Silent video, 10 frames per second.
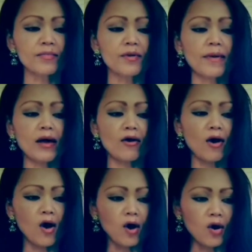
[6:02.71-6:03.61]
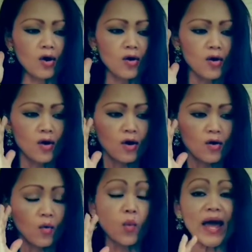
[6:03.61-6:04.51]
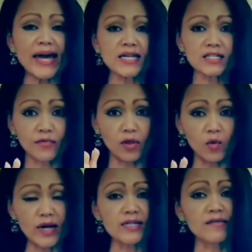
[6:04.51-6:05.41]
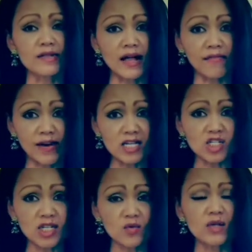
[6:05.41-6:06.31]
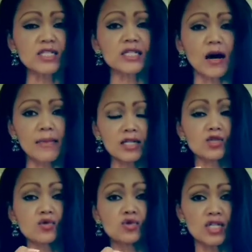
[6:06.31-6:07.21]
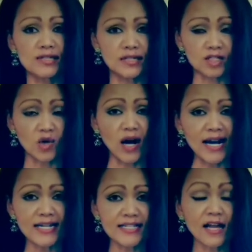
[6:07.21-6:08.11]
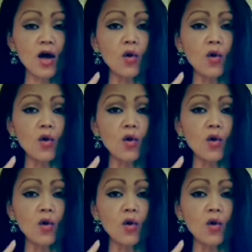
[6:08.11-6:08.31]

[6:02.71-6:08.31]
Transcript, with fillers: prepare our ways for the ways of salvation, which is coming to Jesus Christ,